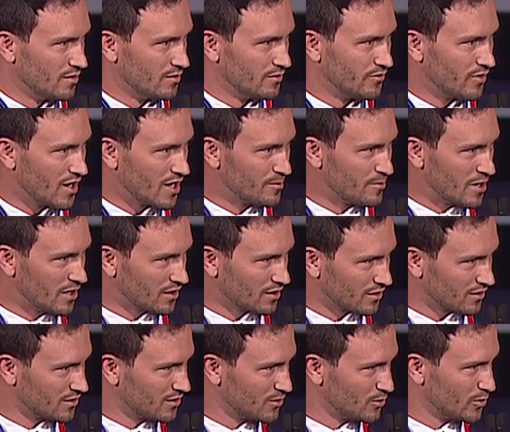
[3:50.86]
Von Miller,
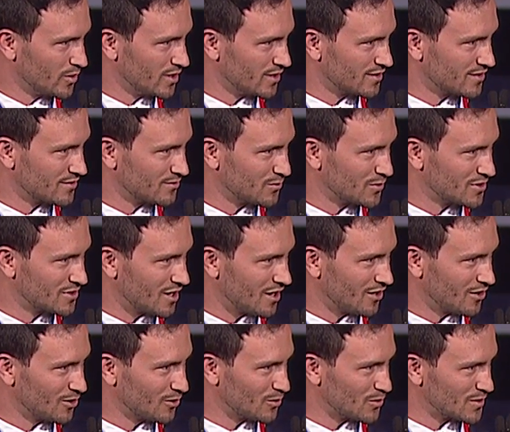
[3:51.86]
who we saw
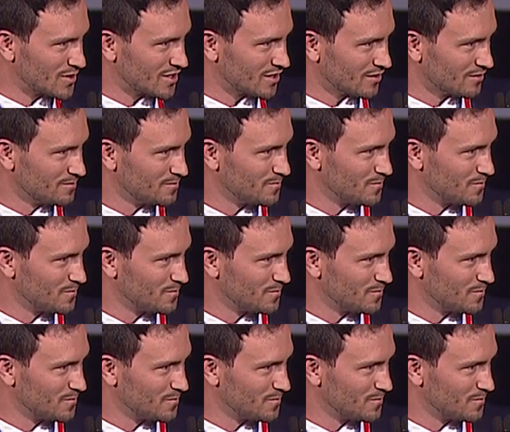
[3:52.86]
earlier, was here.